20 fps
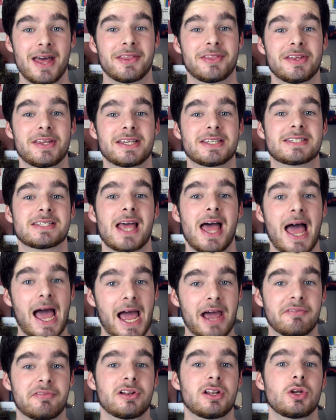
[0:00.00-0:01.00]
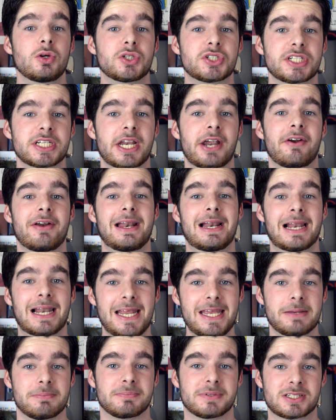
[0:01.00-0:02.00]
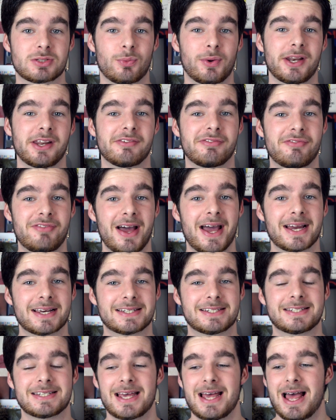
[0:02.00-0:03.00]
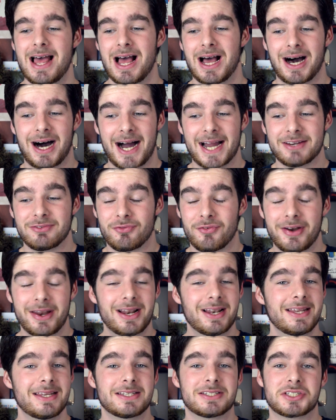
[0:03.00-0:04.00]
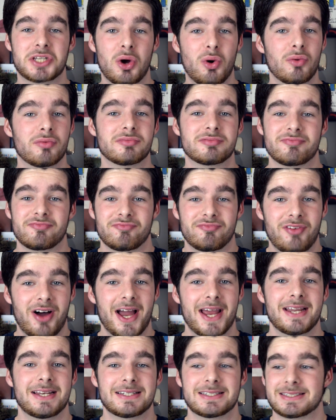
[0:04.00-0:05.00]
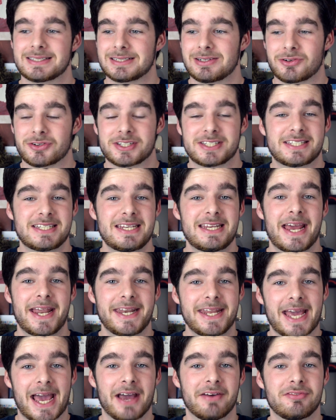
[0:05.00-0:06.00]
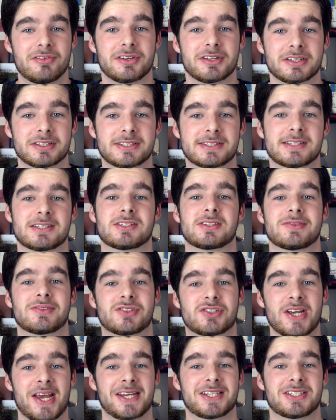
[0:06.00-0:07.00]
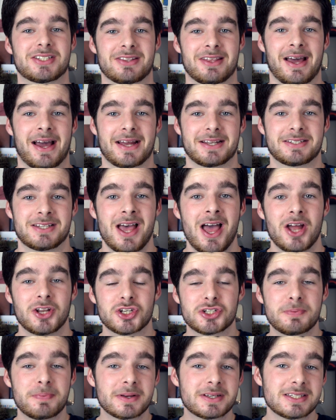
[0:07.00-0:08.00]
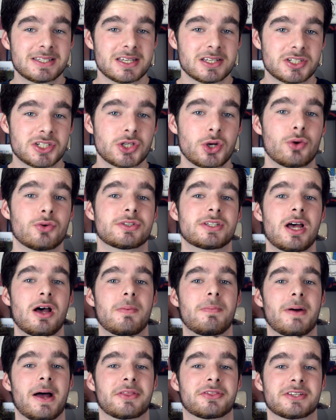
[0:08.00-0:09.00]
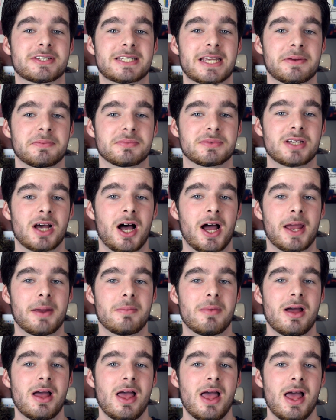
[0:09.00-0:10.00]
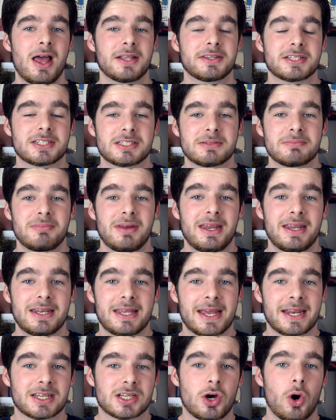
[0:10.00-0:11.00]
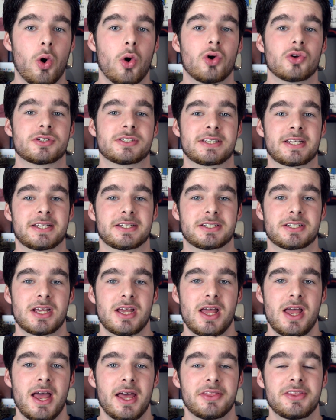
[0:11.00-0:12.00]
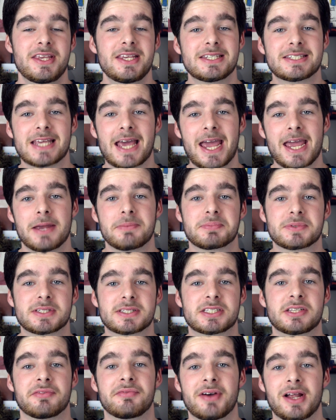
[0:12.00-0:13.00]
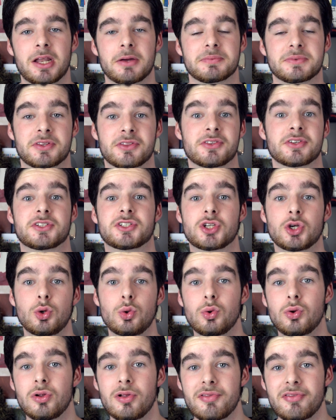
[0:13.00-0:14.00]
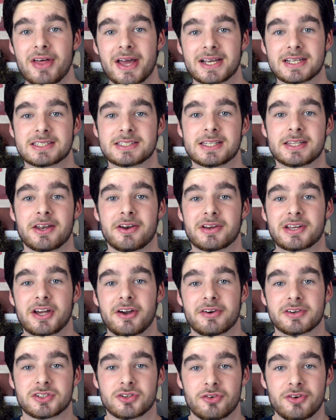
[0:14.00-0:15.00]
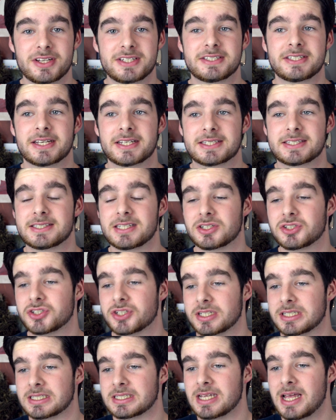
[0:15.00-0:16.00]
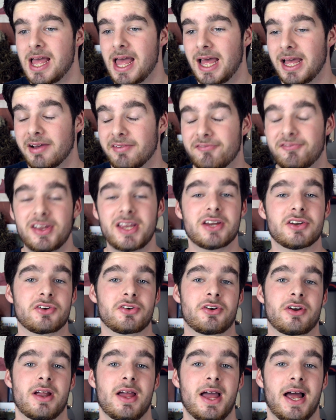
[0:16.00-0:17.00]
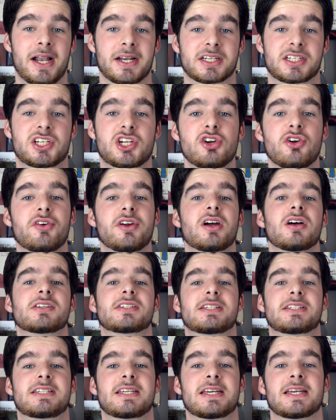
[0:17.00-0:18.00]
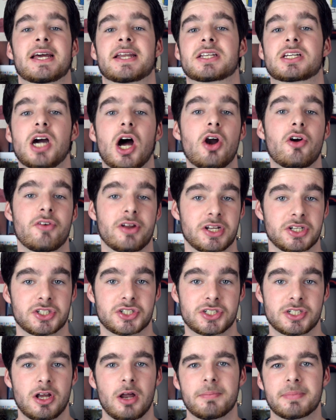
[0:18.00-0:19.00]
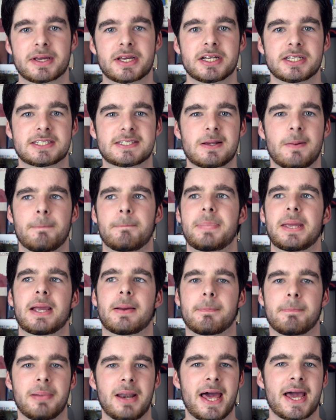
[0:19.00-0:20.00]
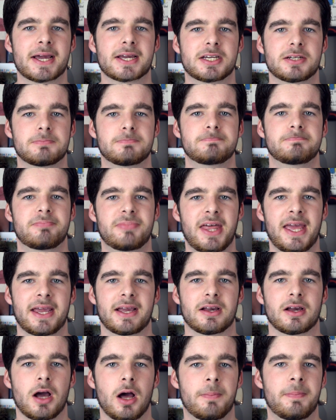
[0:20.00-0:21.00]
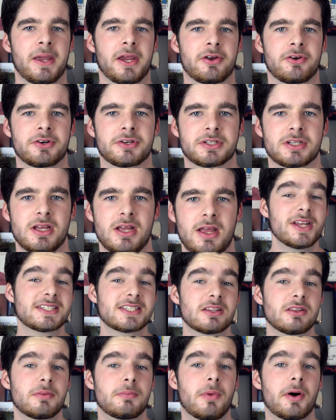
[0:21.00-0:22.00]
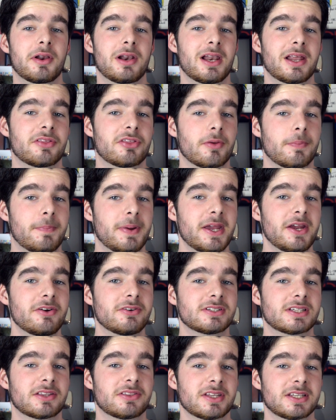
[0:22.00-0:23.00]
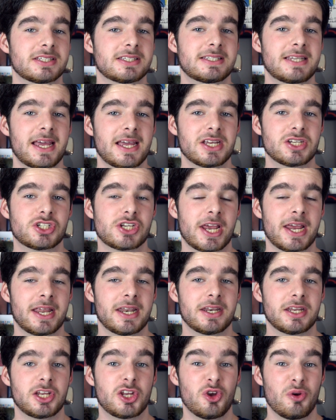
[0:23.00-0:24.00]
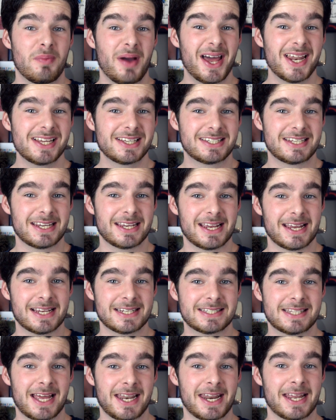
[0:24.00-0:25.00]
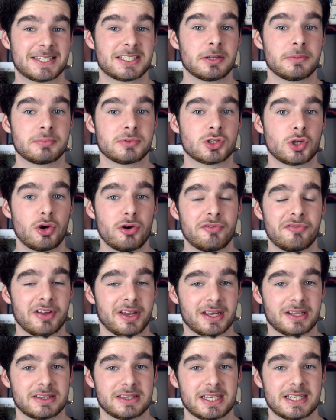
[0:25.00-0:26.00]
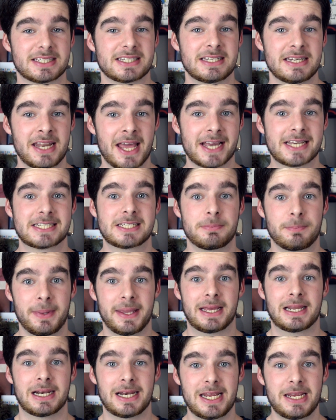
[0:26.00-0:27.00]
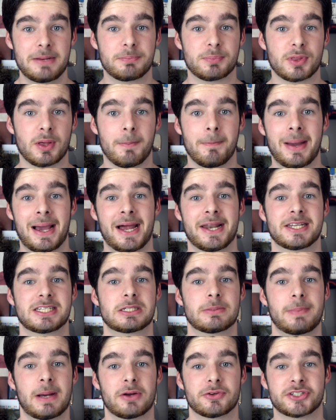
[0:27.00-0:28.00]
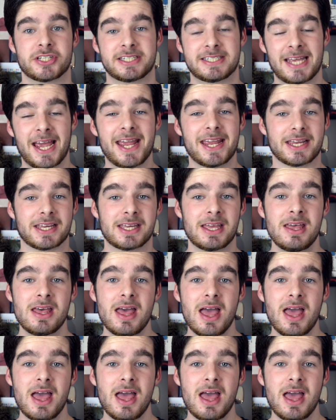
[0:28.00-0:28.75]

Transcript: these evolutionary leaps, when in fact, I really don't find or see any evidence to suggest that. Just because it shows up at the same time doesn't mean it caused it. These apes developed the tool thanks to their characteristics such as fear and curiosity and courage, not because some big black thing appeared. The reason the monolith appears at this stage in humanity is that it's observing this next big leap that man is about to take.